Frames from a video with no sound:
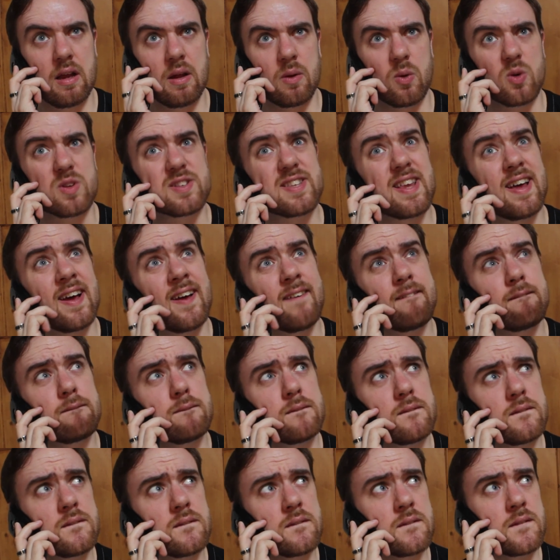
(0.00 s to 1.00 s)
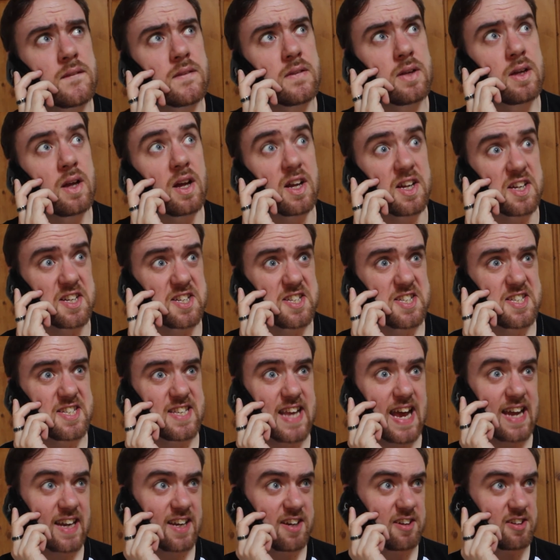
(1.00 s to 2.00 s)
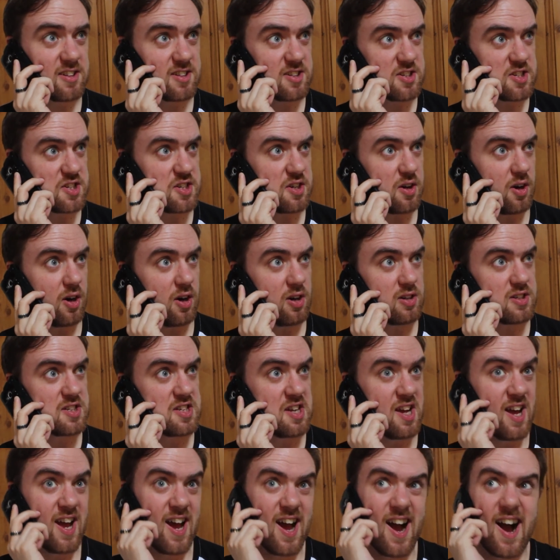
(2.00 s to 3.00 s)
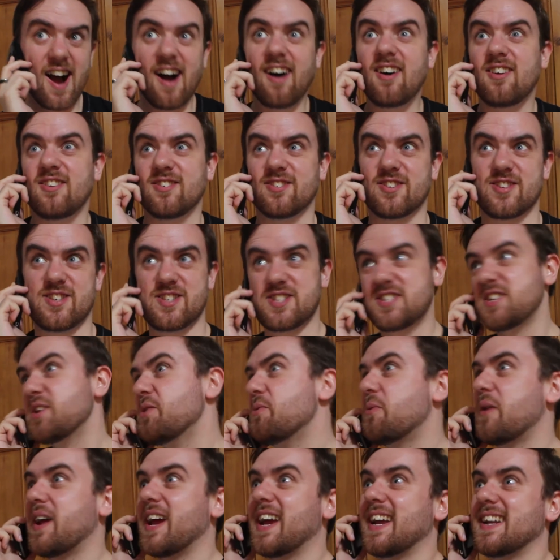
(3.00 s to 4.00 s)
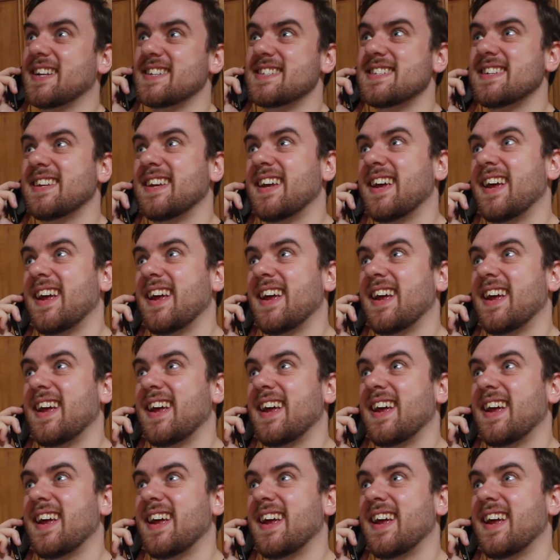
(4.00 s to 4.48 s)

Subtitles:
What's that? A second yacht? I'll do it!